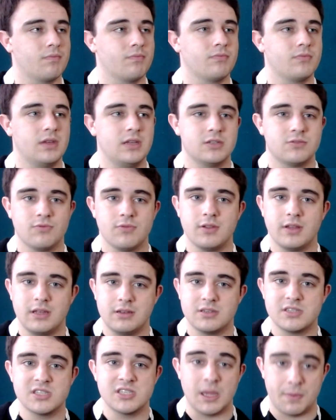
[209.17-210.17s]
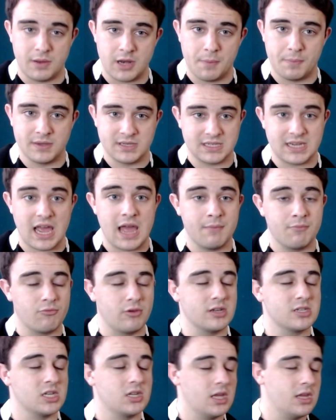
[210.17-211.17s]
he's really stepping up his game
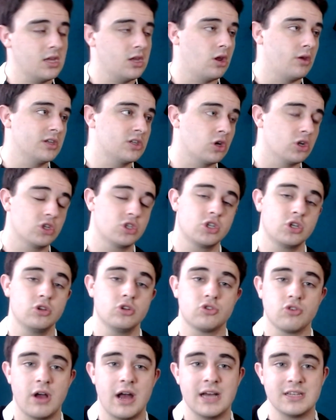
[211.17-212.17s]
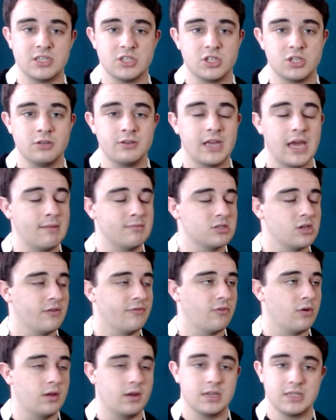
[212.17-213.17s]
recently. He's got 2 tries in 2 games
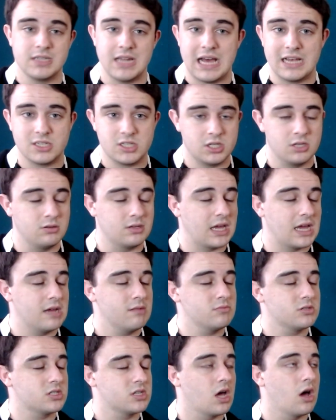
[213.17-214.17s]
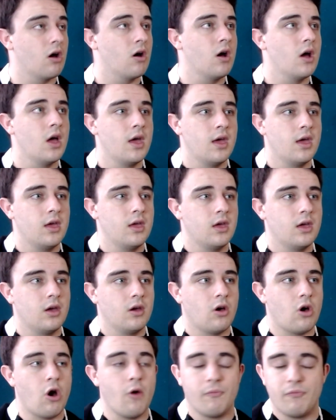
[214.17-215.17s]
in his last 2 games, so
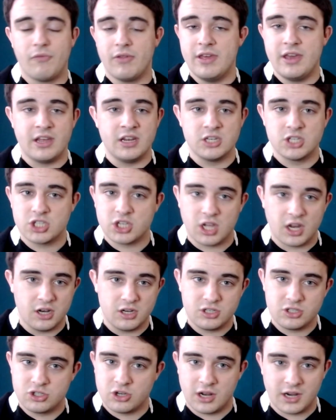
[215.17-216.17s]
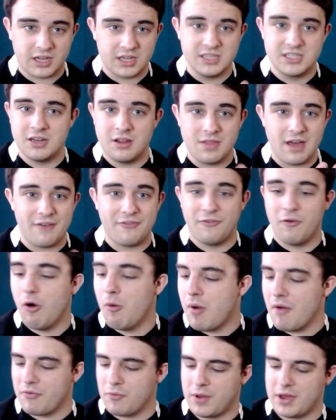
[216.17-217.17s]
hopefully he can just kind of try to continue that form.
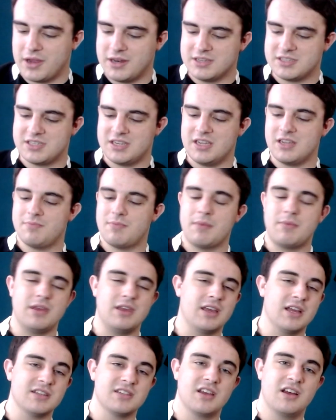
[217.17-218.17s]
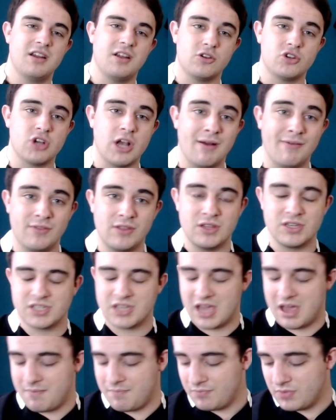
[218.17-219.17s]
We'll have to wait and see. Maybe he gets another try in this
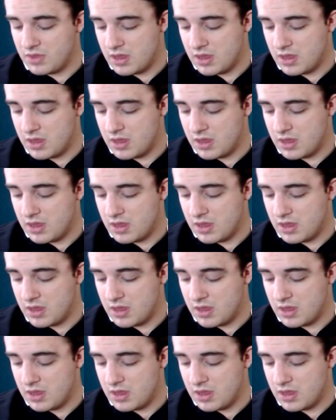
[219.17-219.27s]
game.